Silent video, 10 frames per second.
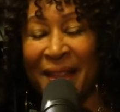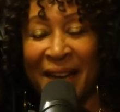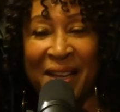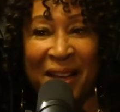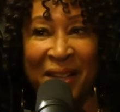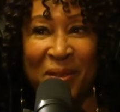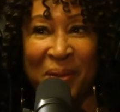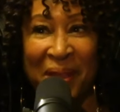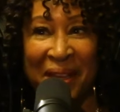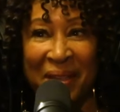then I kind
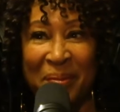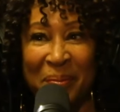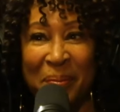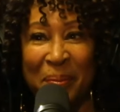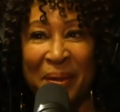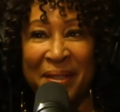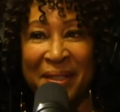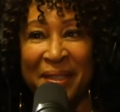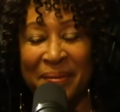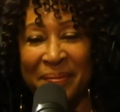of do that.
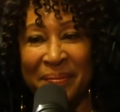But